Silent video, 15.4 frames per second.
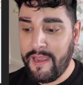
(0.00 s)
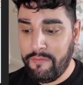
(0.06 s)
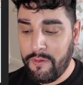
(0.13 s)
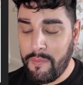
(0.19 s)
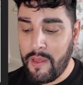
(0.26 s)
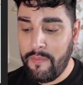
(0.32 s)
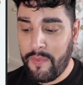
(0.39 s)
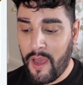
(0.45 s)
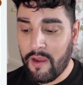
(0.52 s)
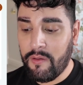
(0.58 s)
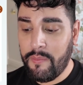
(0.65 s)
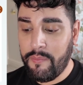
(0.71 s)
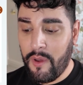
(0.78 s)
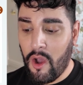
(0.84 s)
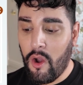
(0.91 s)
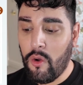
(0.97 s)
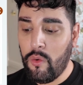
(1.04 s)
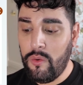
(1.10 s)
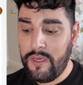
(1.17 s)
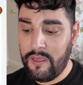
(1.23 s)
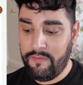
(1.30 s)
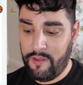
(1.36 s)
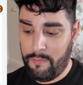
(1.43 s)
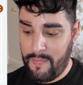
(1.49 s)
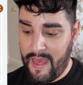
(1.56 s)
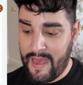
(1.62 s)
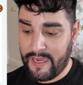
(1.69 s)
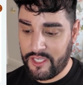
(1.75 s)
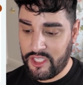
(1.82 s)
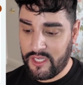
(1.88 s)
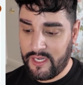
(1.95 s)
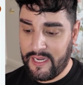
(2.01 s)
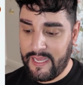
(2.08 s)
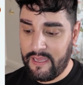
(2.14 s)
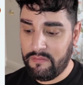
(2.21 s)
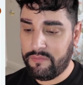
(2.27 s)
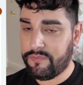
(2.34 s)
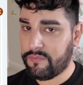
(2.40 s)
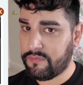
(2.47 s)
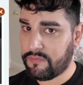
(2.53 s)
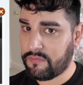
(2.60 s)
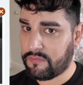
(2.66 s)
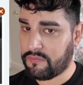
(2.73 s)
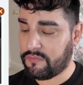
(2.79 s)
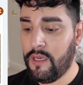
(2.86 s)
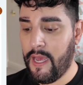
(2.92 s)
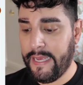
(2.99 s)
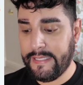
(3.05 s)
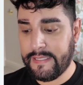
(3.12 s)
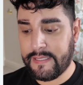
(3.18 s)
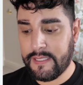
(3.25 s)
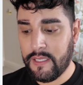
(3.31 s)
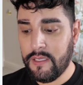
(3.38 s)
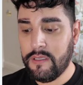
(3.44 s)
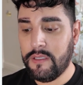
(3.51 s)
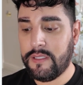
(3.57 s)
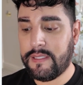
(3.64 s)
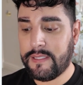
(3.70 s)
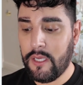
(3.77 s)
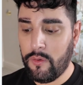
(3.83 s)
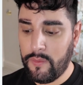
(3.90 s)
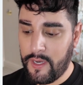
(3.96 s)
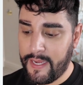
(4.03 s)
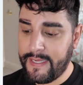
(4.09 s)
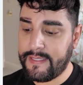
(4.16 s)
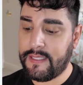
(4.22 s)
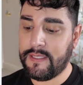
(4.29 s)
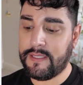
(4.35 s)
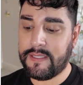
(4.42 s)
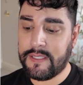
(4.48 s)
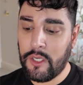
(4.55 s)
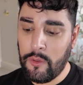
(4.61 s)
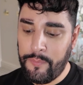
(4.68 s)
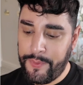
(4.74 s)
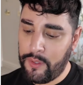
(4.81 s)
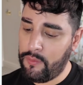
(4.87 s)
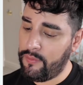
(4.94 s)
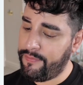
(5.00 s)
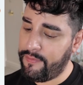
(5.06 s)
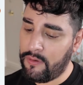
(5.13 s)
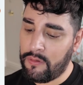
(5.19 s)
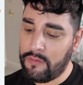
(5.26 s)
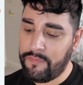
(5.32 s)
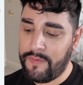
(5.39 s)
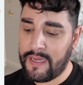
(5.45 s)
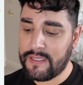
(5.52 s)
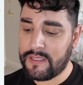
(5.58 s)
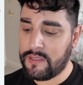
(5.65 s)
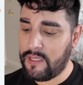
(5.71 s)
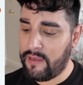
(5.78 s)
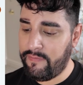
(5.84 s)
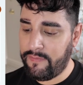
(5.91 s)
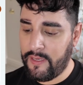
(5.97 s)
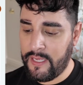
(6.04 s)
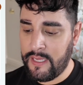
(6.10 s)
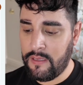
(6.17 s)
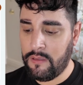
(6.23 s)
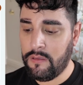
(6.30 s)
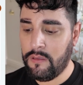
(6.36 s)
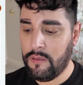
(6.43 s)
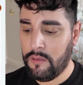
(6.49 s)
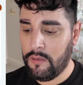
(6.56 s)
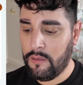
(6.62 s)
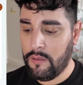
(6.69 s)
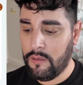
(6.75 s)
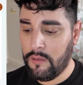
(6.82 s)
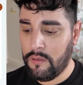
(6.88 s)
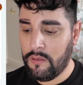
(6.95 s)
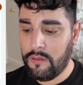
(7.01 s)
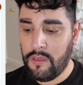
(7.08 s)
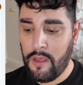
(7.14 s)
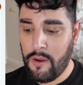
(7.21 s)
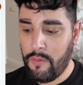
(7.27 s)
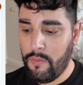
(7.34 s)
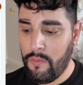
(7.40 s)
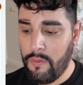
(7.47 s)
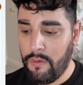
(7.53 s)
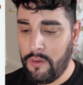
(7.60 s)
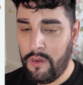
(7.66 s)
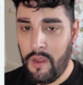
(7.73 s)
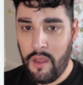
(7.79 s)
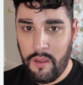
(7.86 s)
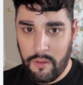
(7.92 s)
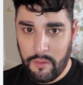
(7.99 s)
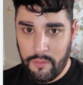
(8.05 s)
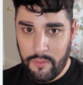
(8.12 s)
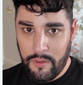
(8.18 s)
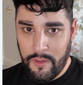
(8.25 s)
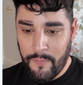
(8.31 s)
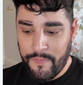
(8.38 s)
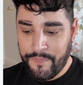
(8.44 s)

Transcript: remember holding them, actually. Nice. So nice. So beautiful. That's lovely. No.